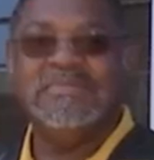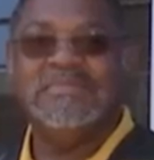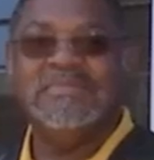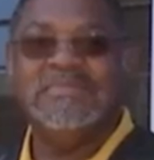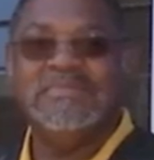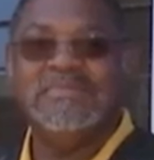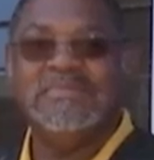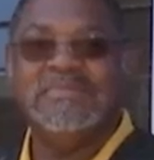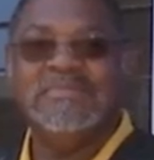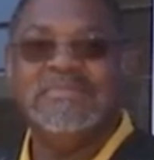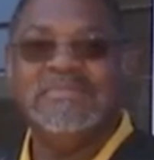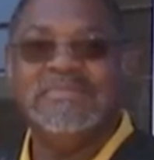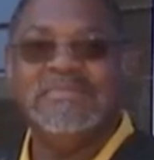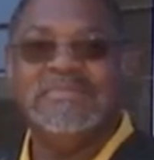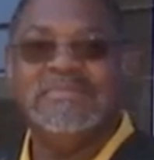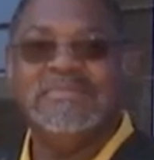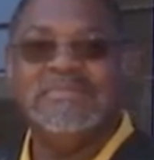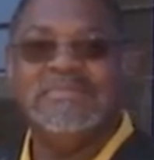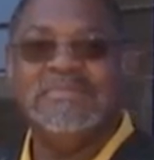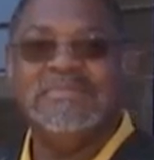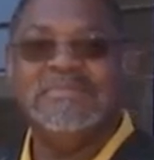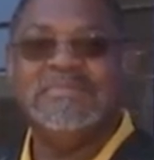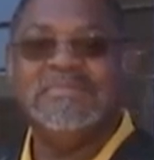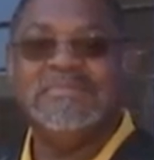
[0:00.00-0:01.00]

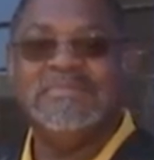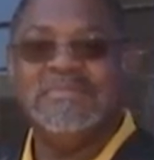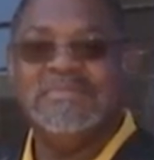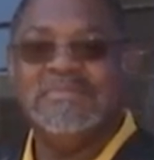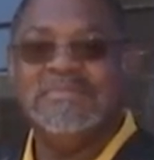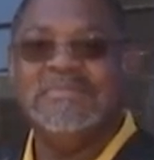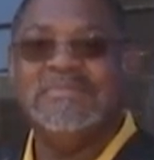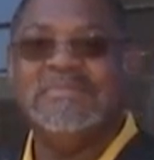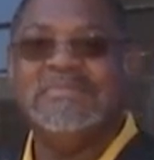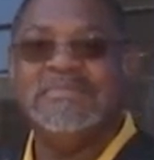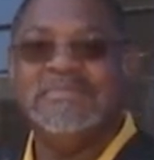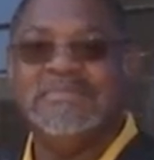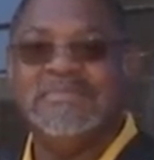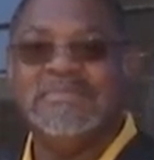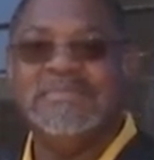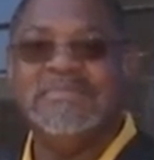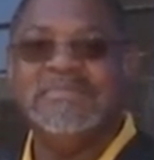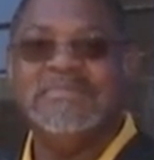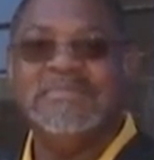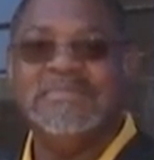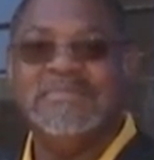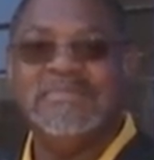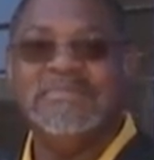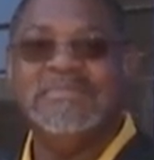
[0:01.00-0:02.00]

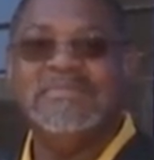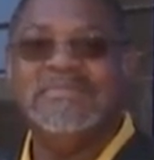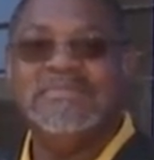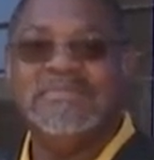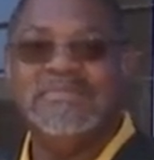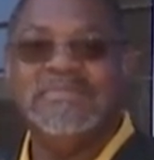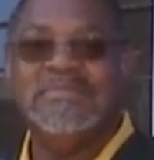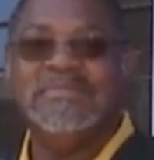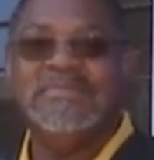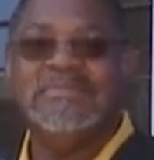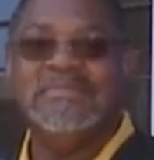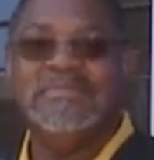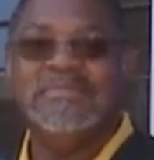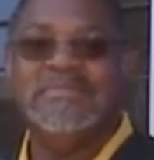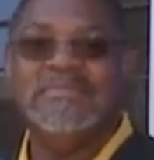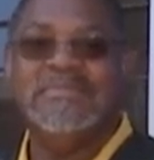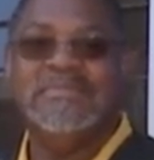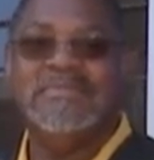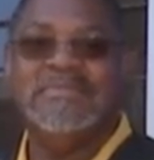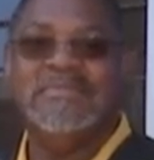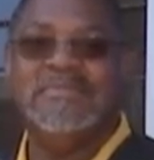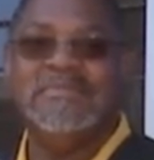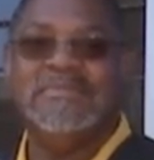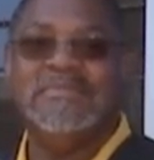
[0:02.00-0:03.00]

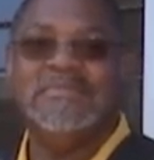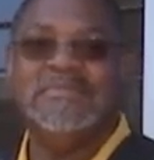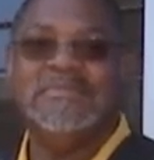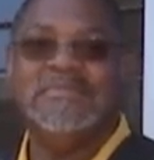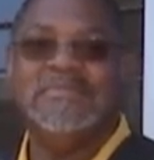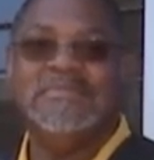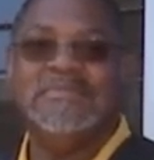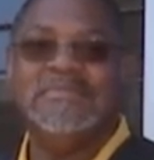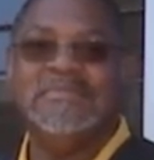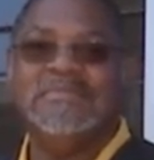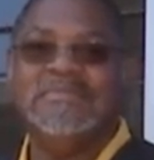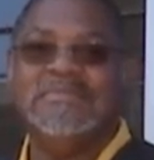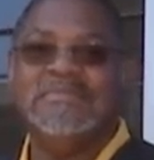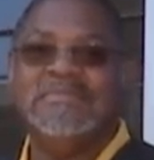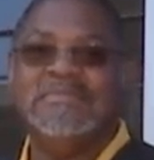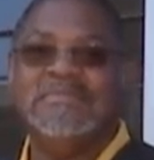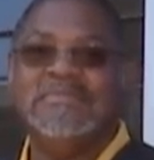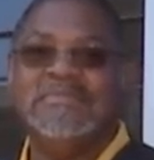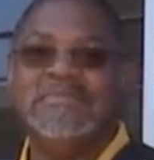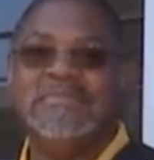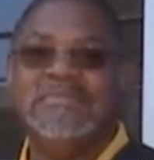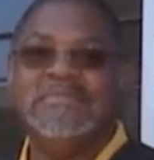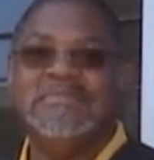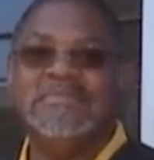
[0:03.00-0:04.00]

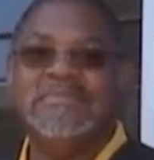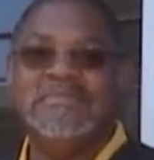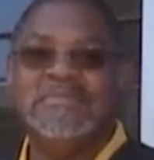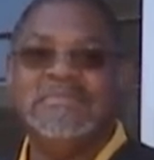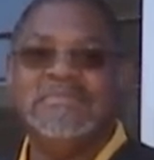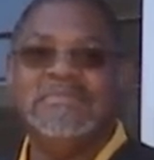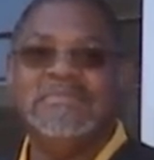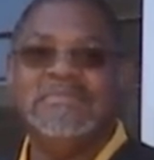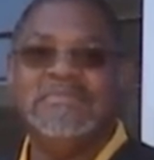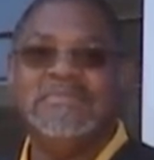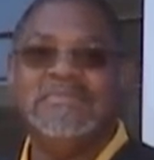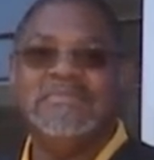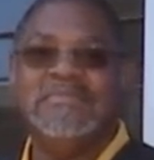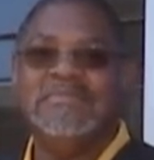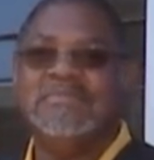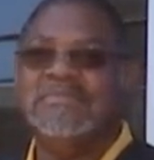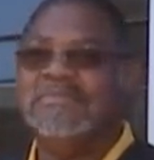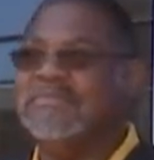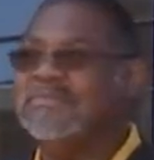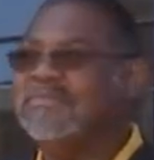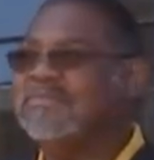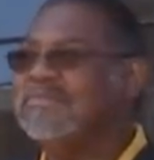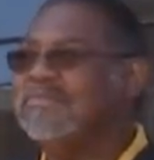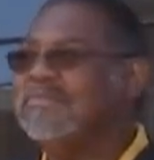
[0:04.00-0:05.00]

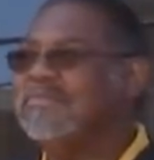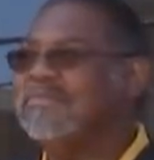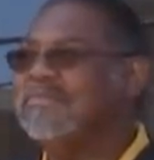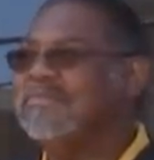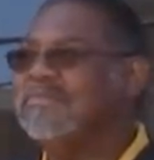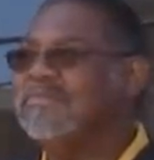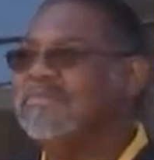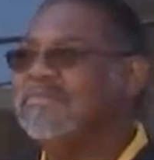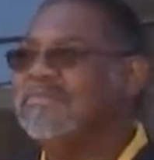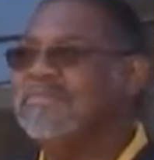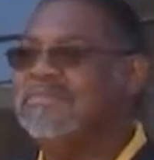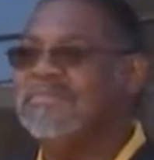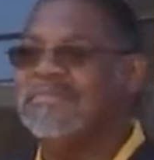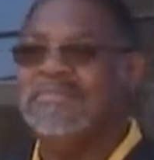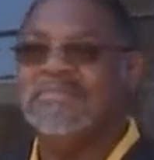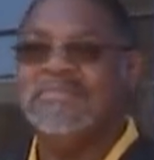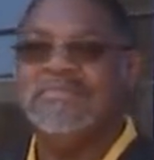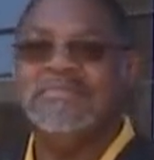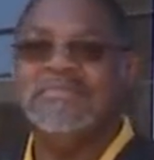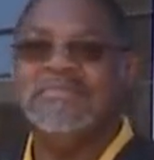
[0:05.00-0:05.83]
This person isn't speaking.